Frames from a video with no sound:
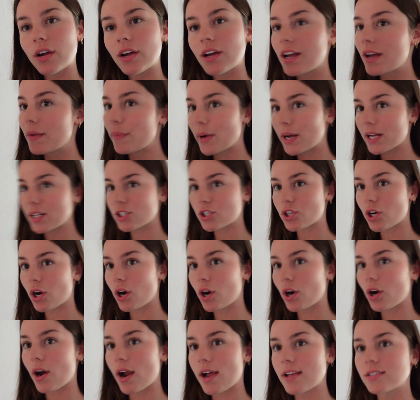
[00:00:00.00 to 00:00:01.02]
my
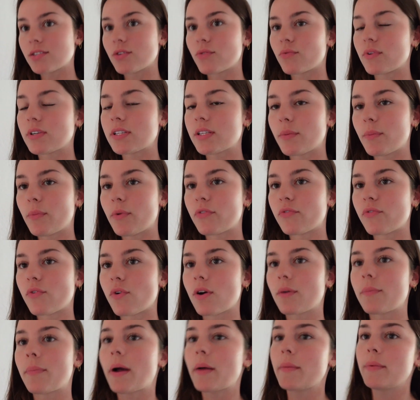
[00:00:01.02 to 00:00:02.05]
starter hasn't risen
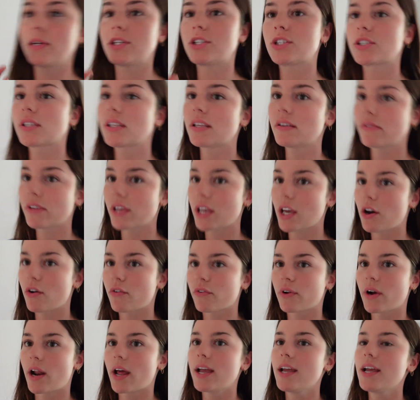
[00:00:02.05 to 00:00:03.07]
before by me just leaving it
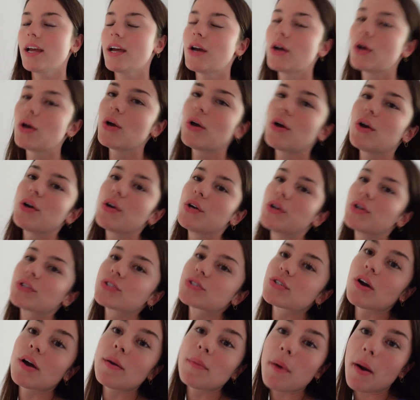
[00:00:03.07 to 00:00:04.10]
overnight.
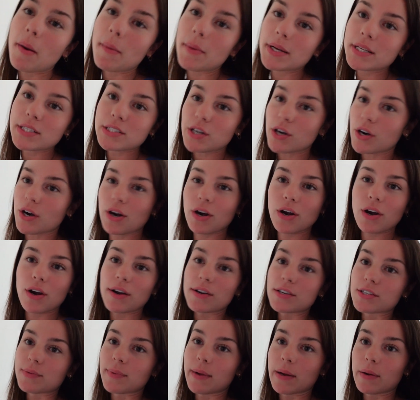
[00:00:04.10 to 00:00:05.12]
So I brought my starter
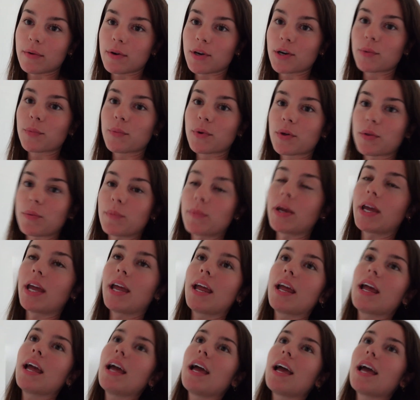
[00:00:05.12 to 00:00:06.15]
into my room with
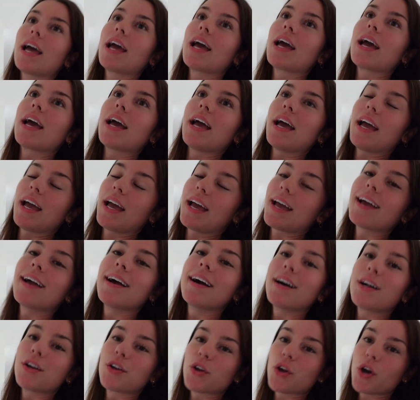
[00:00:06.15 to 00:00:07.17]
me
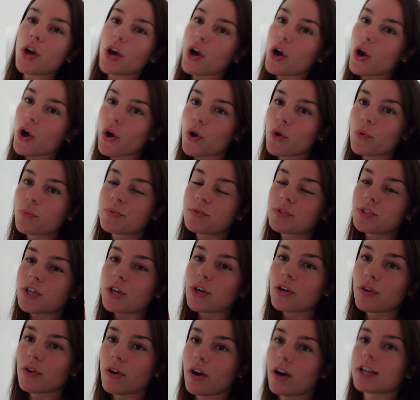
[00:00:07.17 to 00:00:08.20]
and hoped
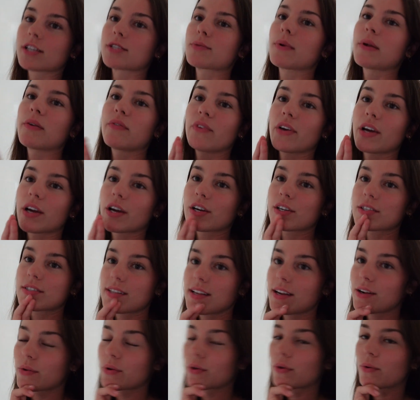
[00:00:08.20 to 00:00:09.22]
and crossed my fingers
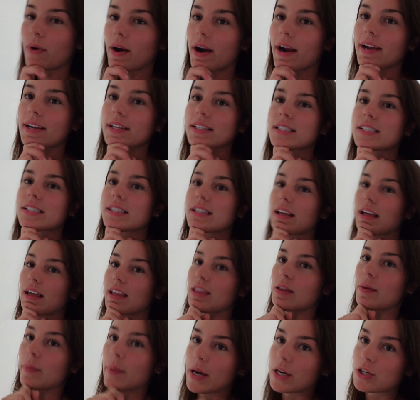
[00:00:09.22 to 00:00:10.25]
that it would rise in
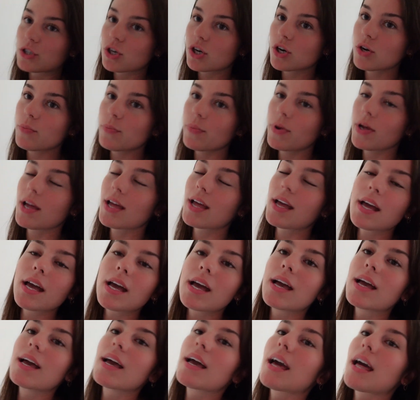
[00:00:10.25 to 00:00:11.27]
the bedroom,
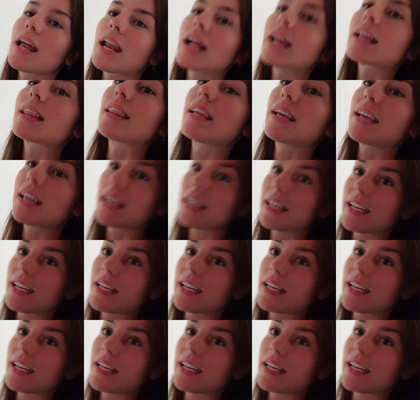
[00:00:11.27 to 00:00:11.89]
and I think it